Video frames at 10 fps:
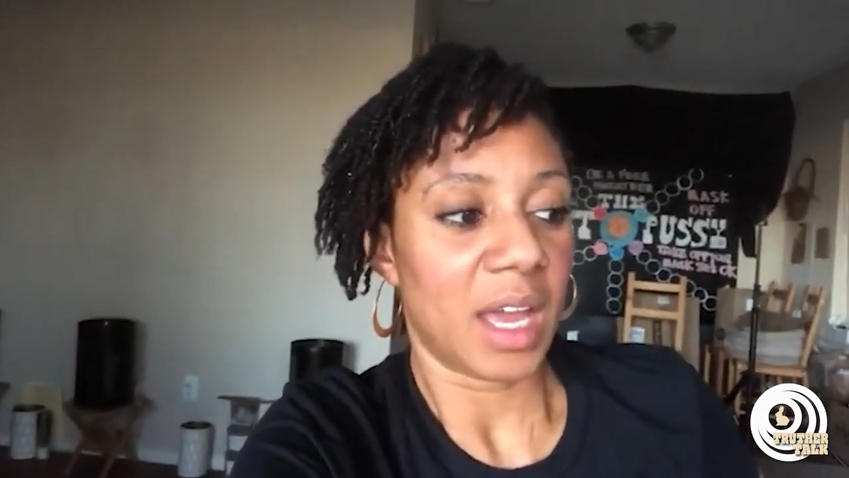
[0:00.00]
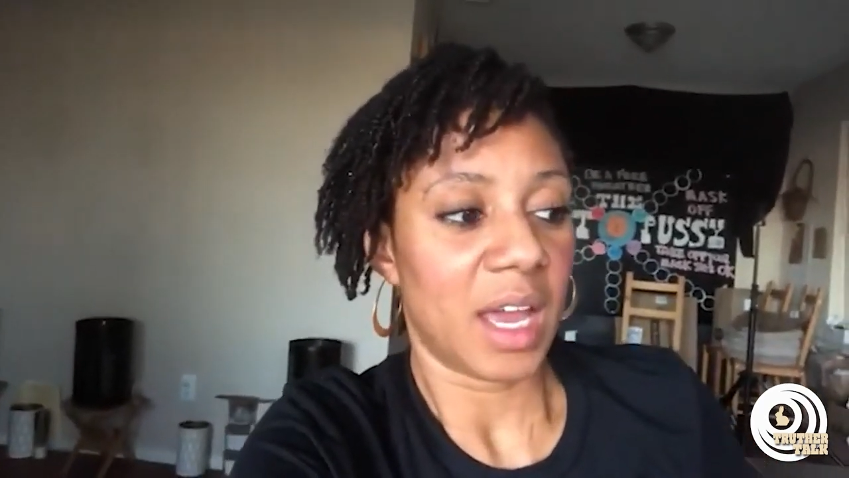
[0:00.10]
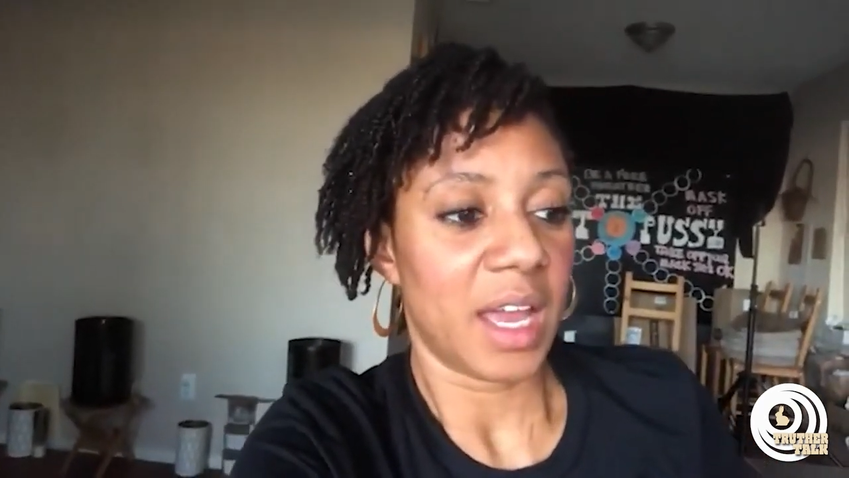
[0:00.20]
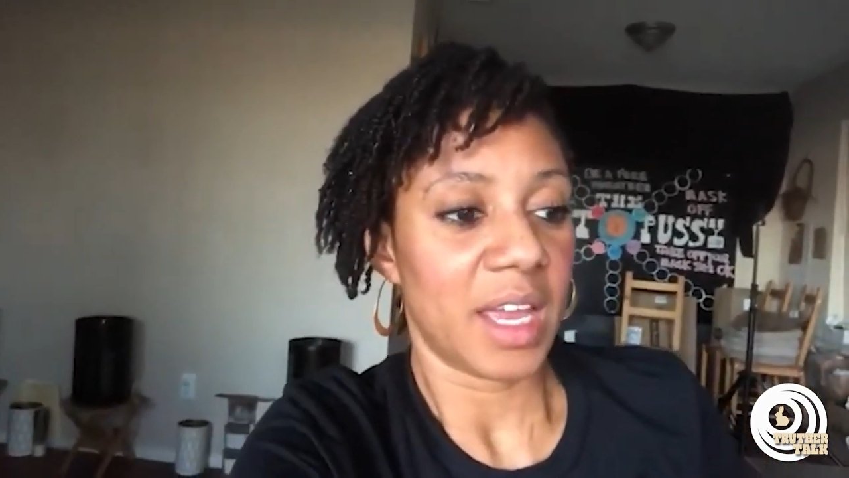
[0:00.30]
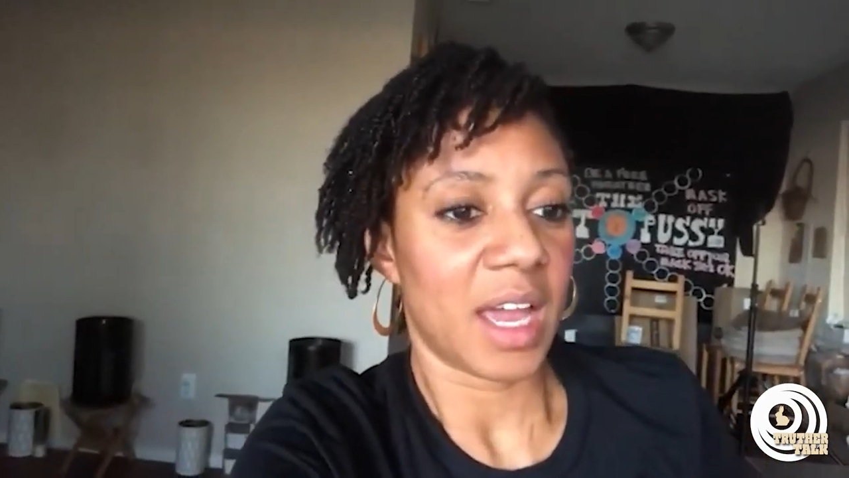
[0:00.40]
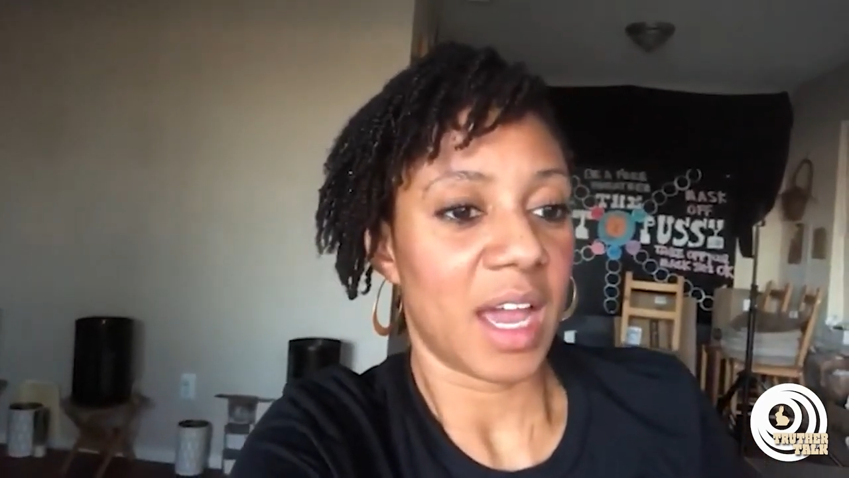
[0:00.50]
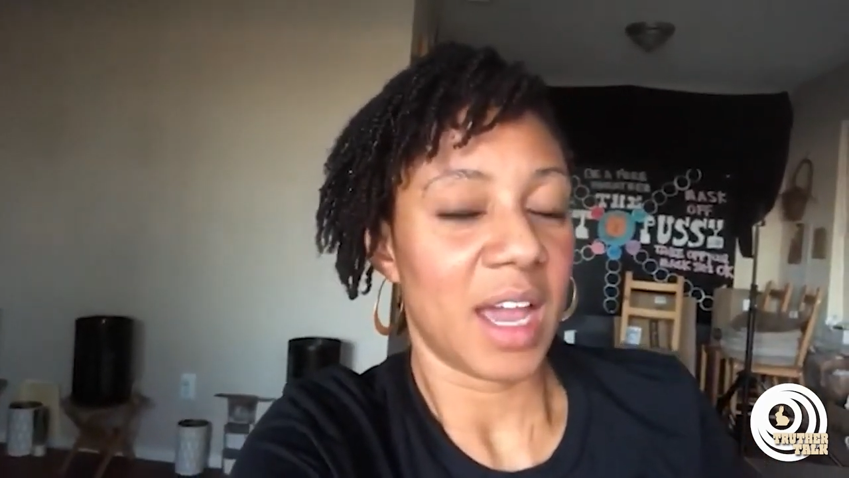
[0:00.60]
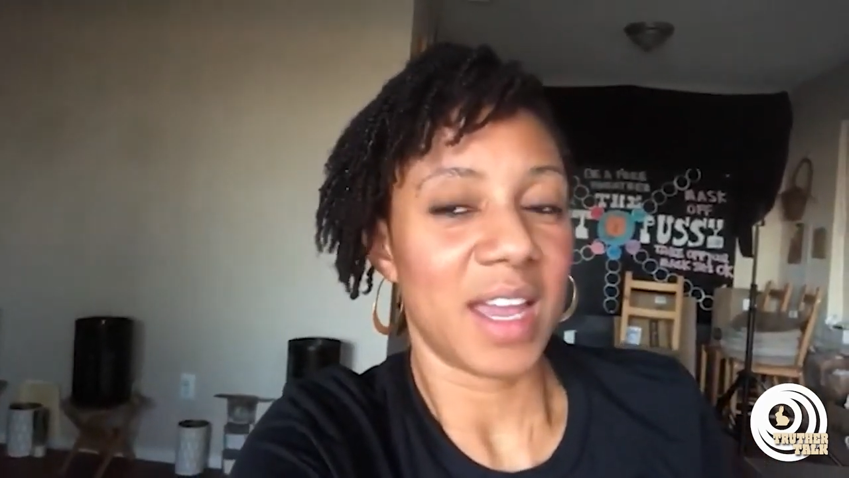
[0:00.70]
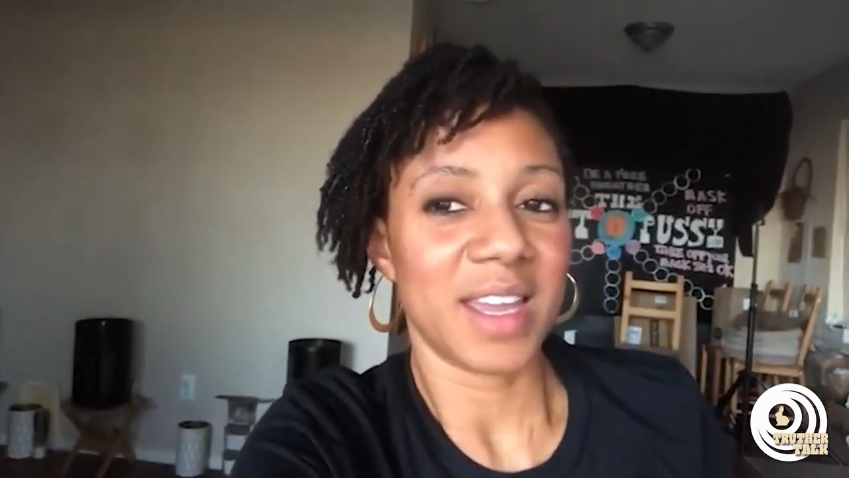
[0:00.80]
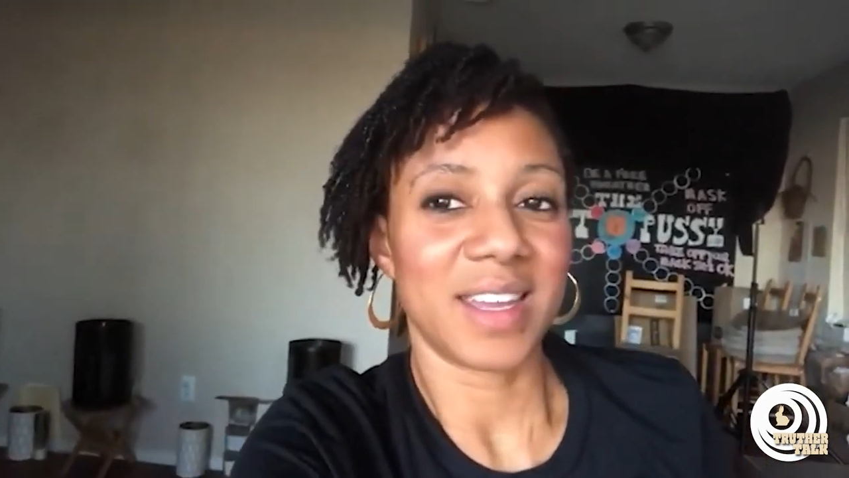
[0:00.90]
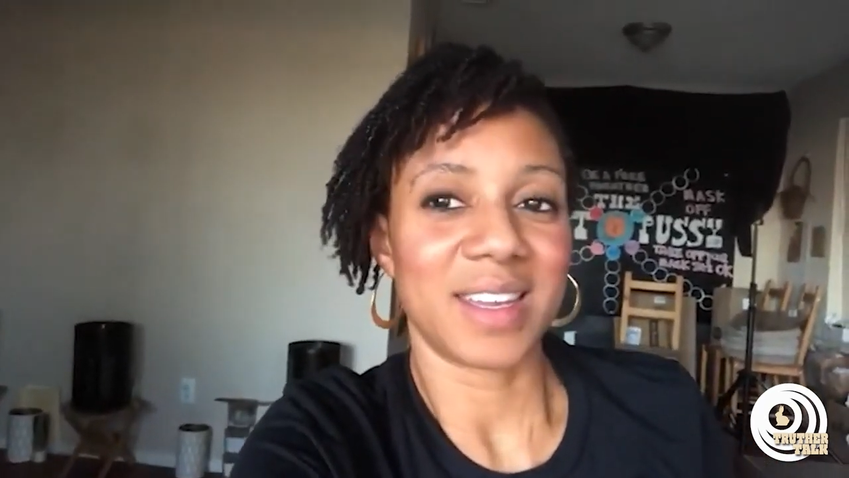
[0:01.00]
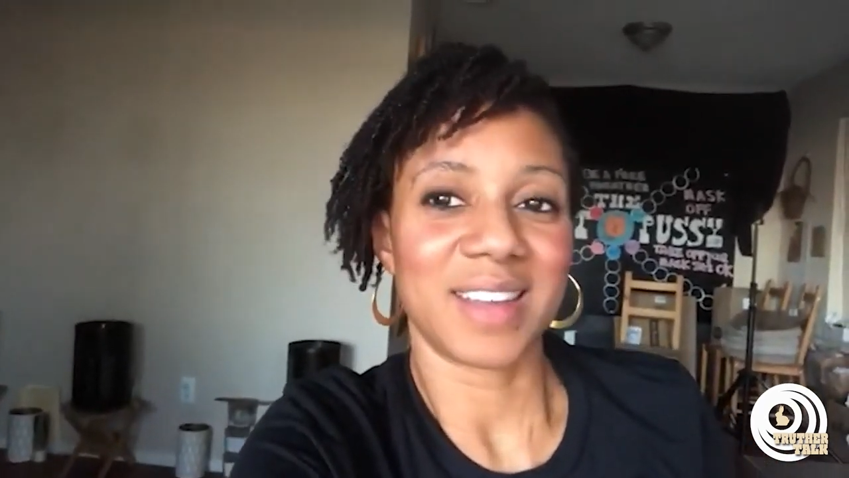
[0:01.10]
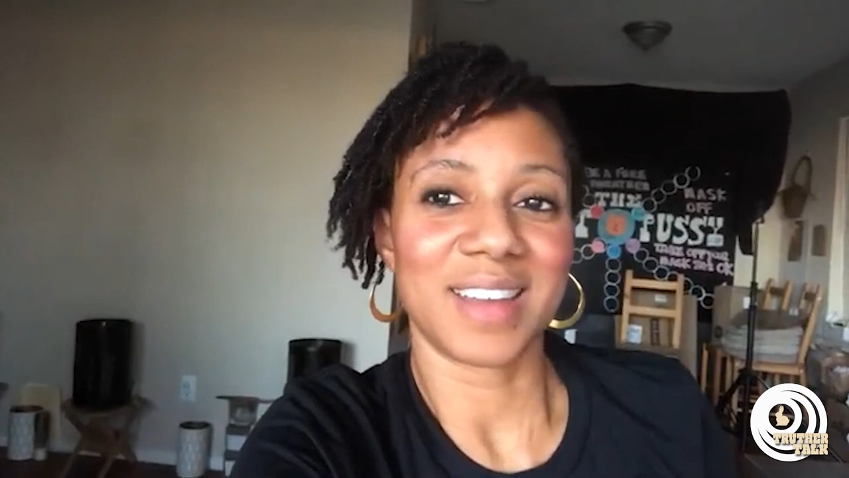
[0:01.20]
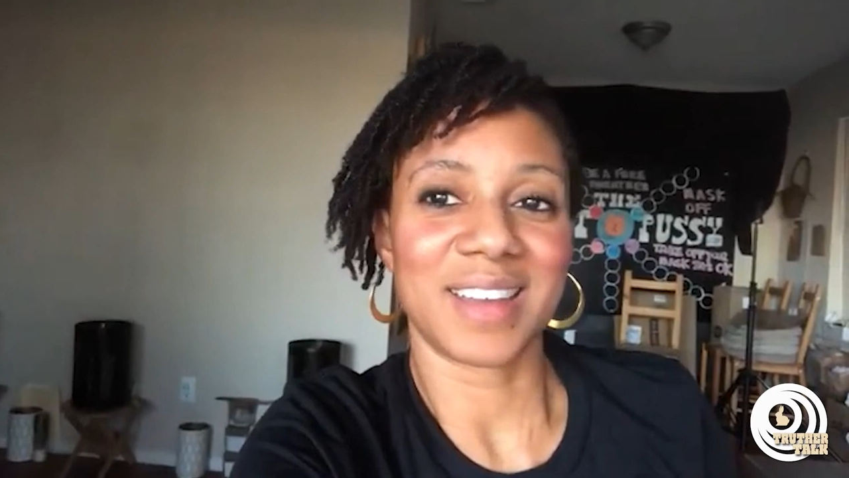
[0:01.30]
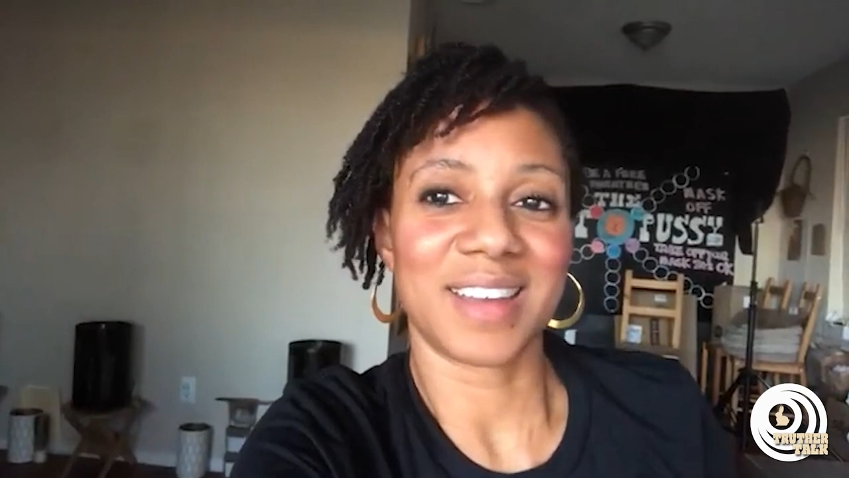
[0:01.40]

I